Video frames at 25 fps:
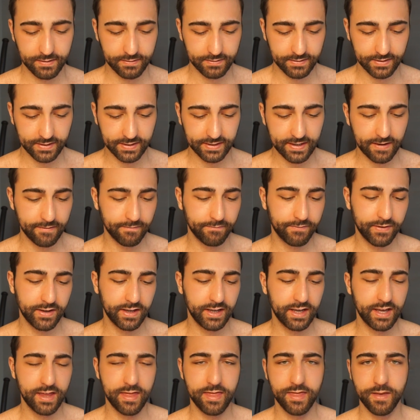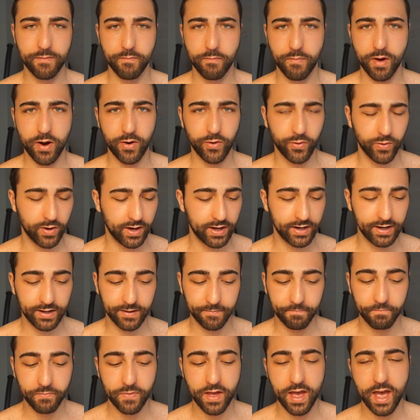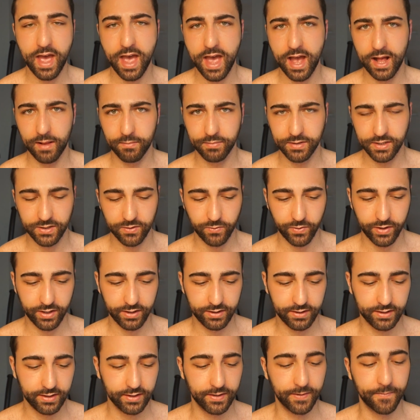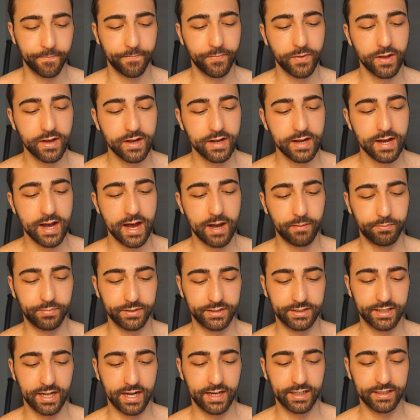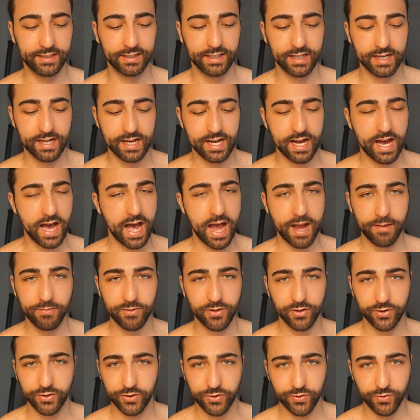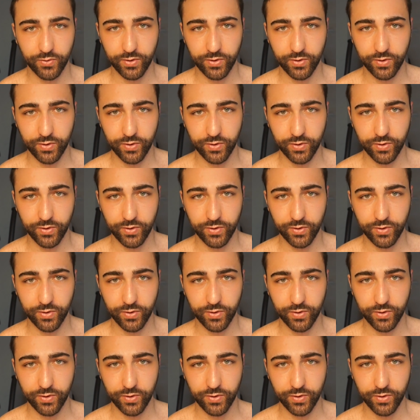something in the marijuana helps with appetite. I don't